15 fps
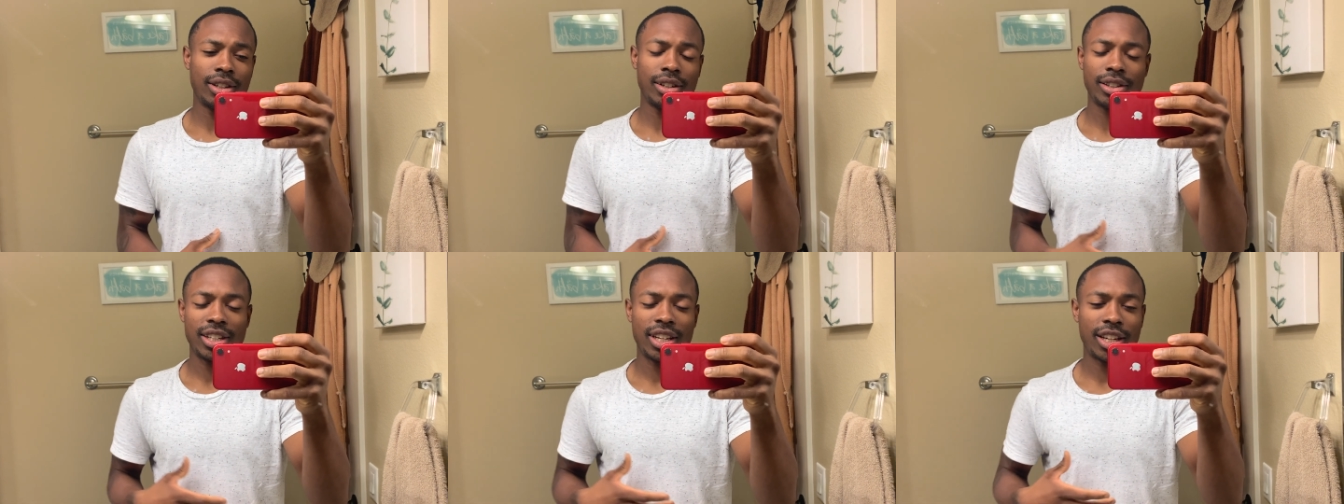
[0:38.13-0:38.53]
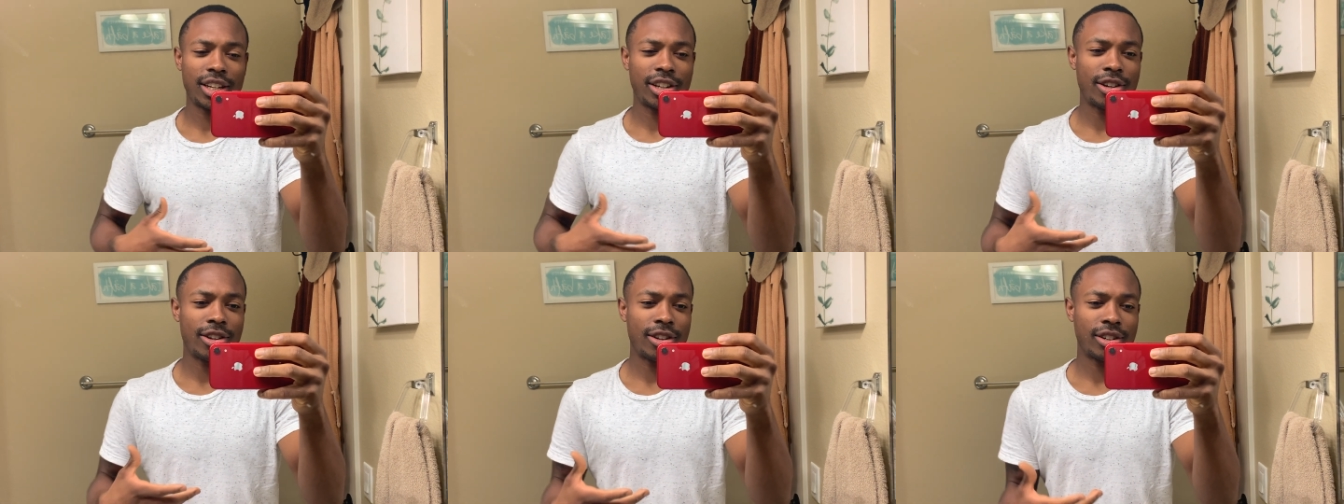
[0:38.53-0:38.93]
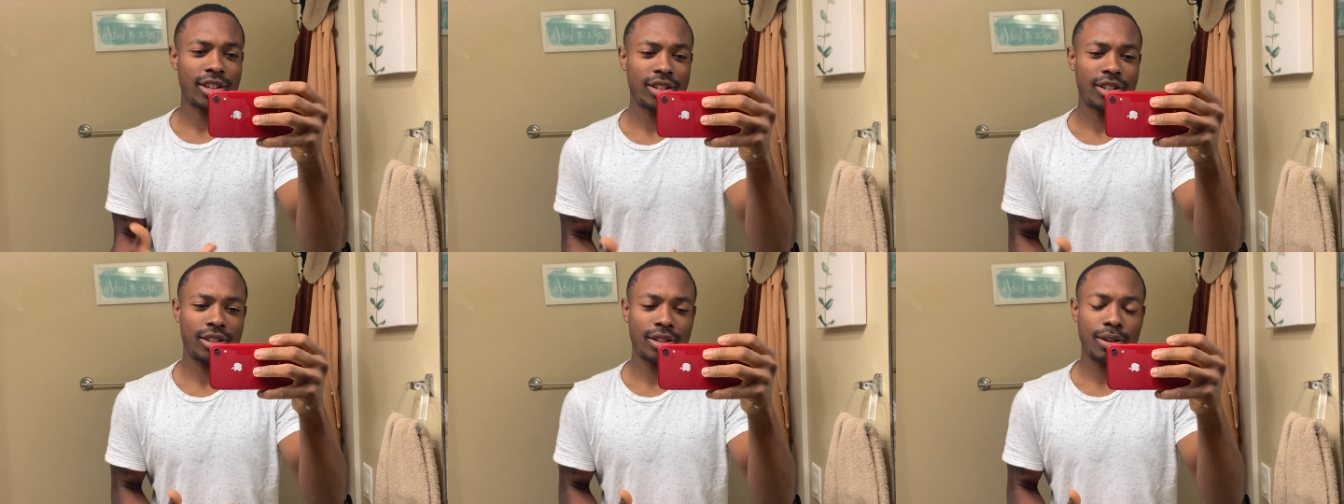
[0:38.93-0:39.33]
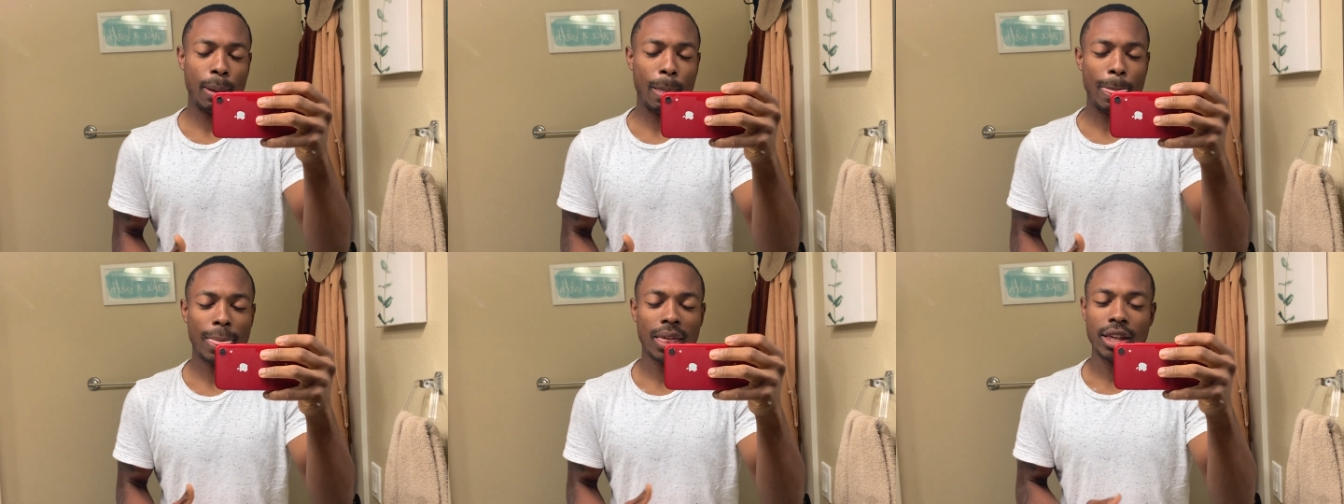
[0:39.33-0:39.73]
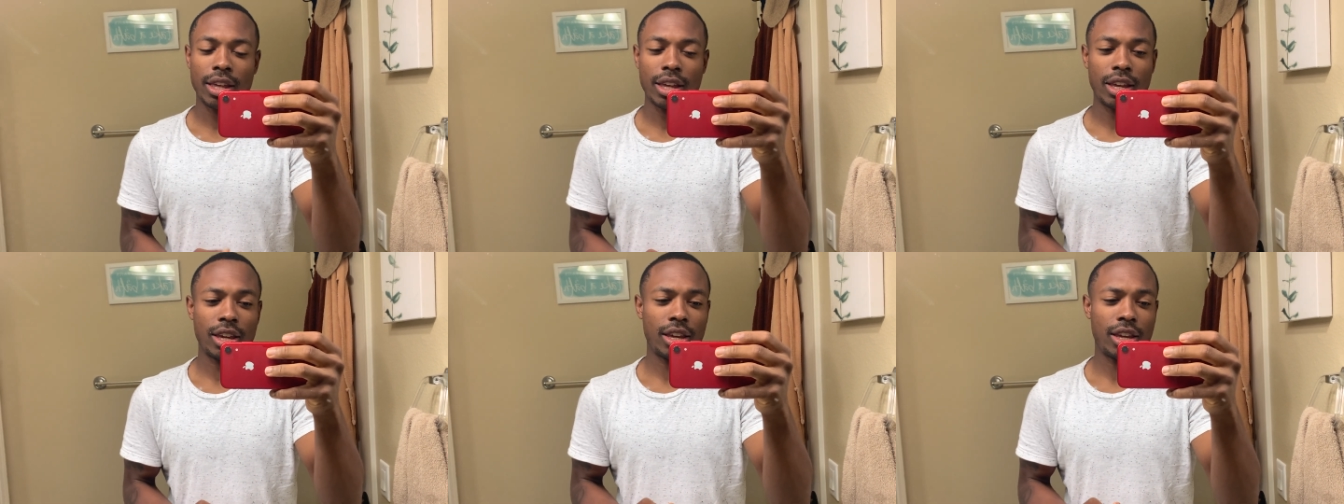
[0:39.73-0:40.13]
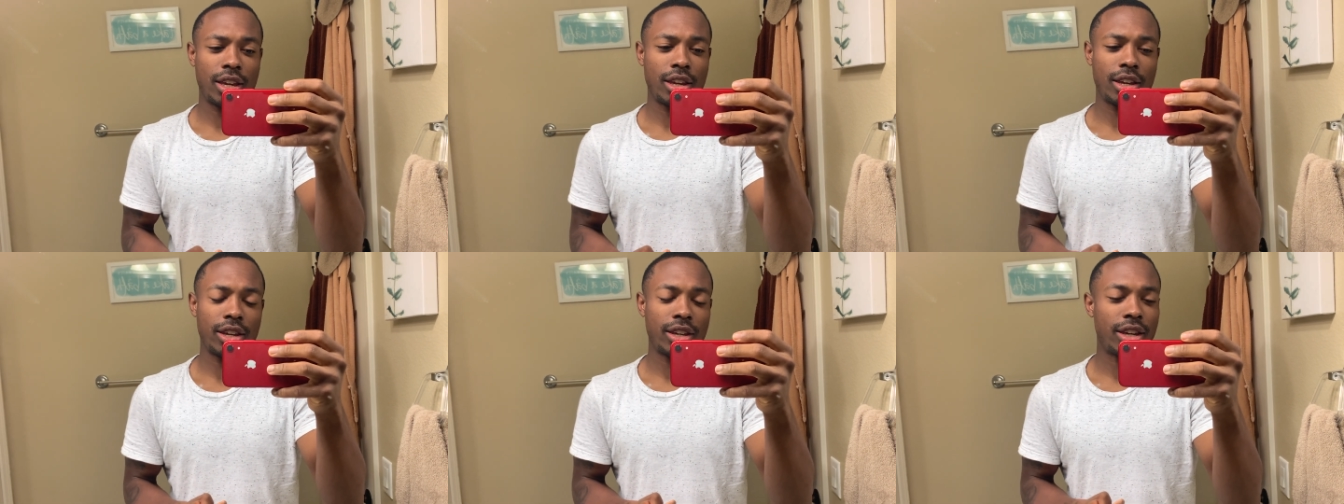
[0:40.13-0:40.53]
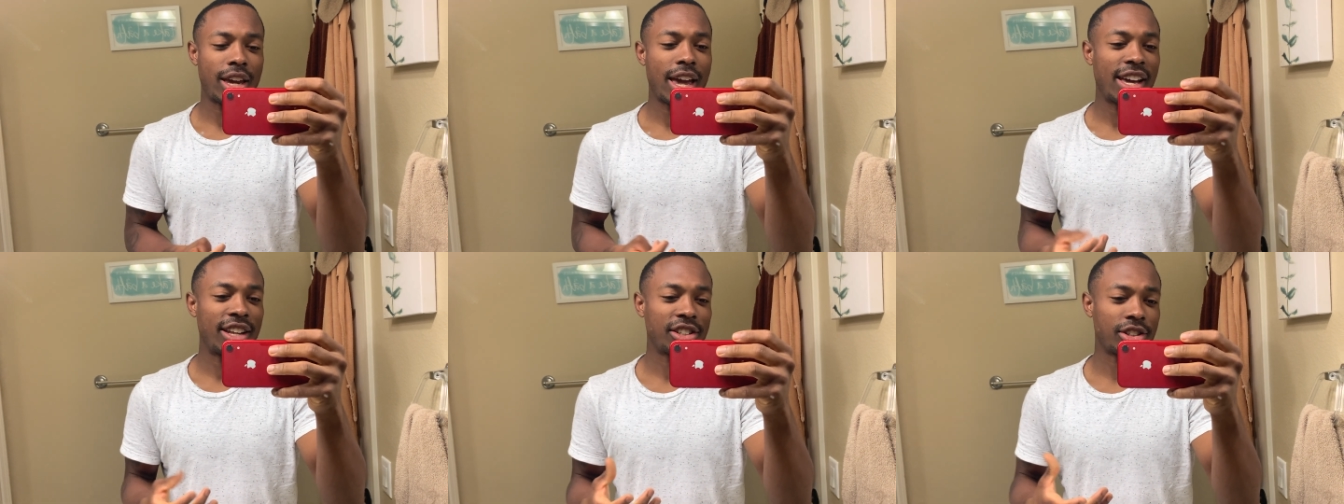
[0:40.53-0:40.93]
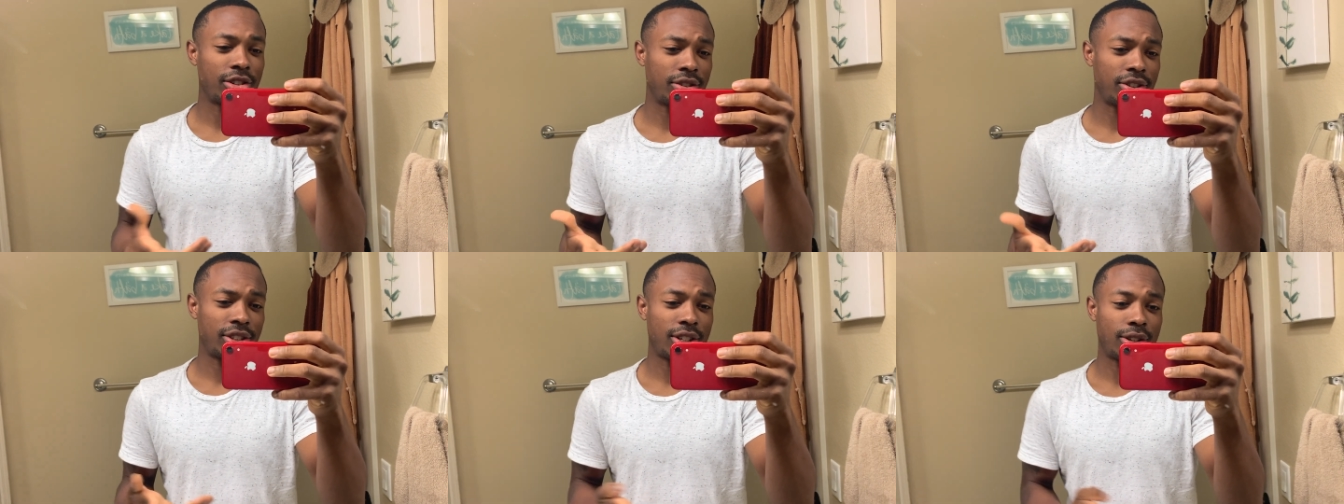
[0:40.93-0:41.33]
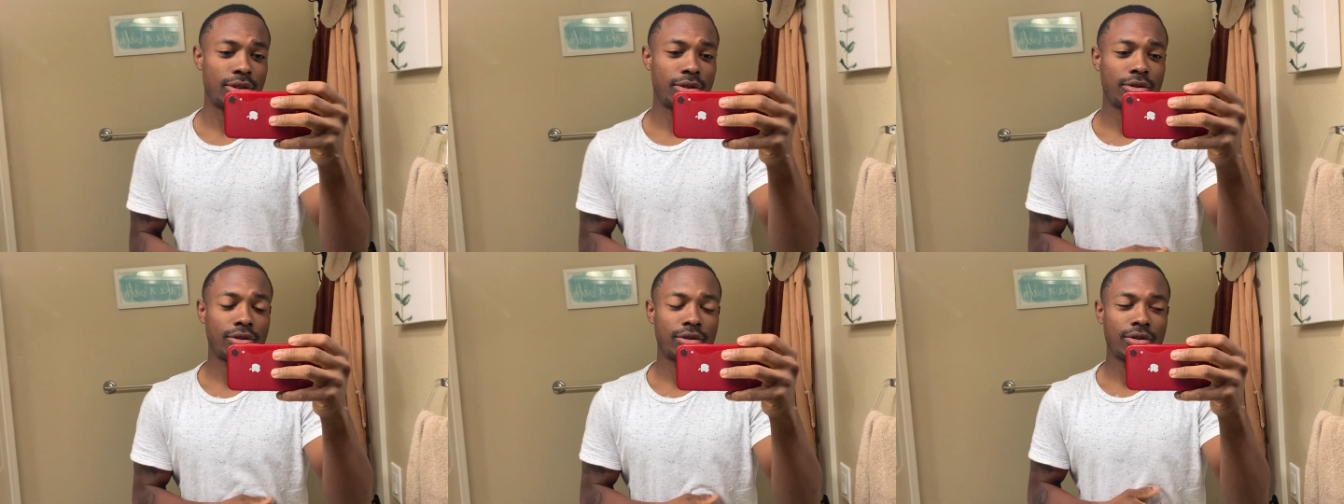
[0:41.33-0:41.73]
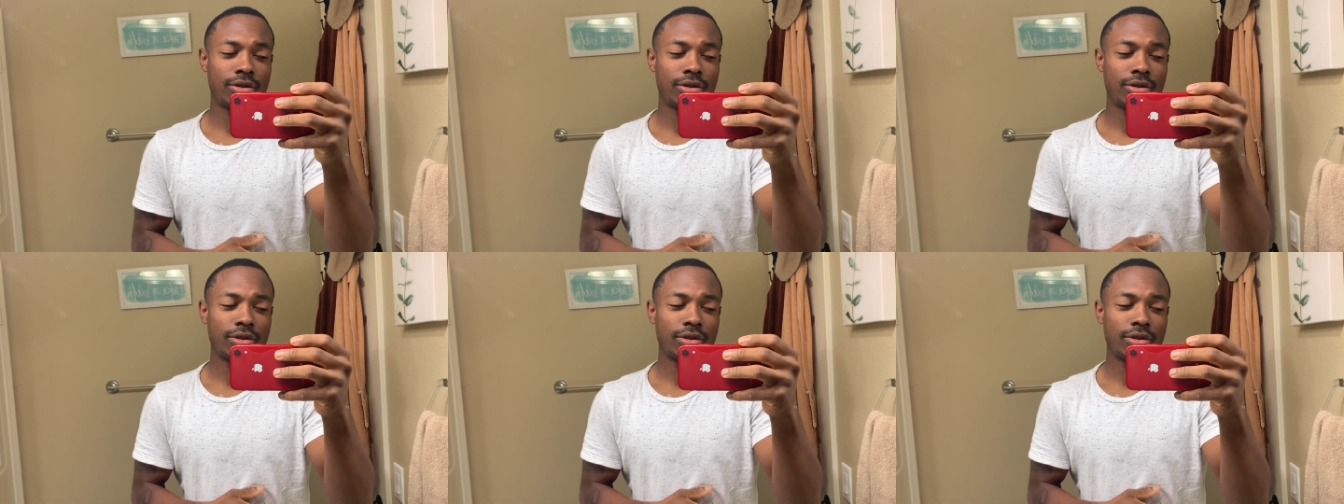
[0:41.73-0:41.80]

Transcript: Take it all in and, and, and ask yourself,